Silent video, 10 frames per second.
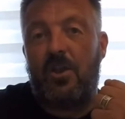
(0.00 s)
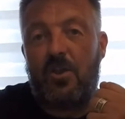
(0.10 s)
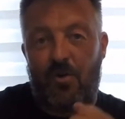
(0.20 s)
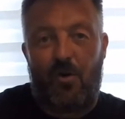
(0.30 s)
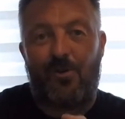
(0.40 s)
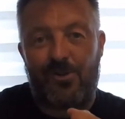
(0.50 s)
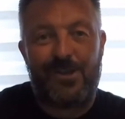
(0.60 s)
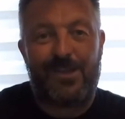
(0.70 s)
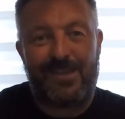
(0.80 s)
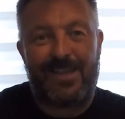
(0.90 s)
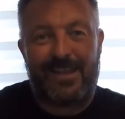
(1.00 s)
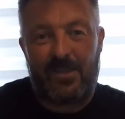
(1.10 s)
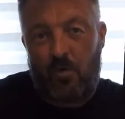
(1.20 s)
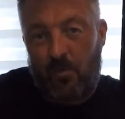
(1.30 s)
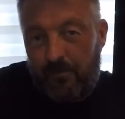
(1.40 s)
not sheeting in.
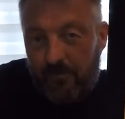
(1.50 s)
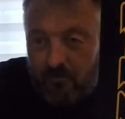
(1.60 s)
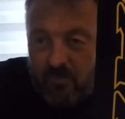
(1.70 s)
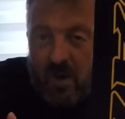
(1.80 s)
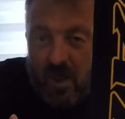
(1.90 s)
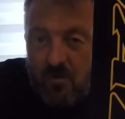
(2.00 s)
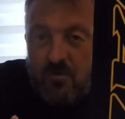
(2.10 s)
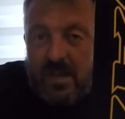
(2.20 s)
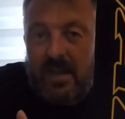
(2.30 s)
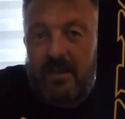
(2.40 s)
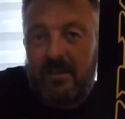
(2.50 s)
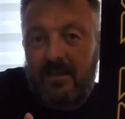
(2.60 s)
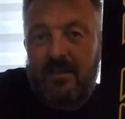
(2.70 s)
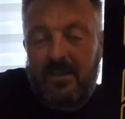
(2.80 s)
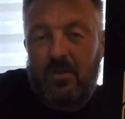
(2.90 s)
You're loading
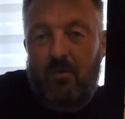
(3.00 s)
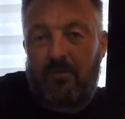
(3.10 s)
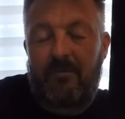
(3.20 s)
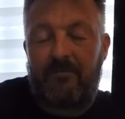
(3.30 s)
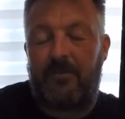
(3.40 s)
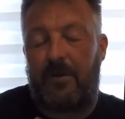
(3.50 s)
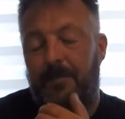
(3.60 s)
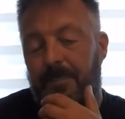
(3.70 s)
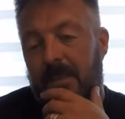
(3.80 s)
your front foot.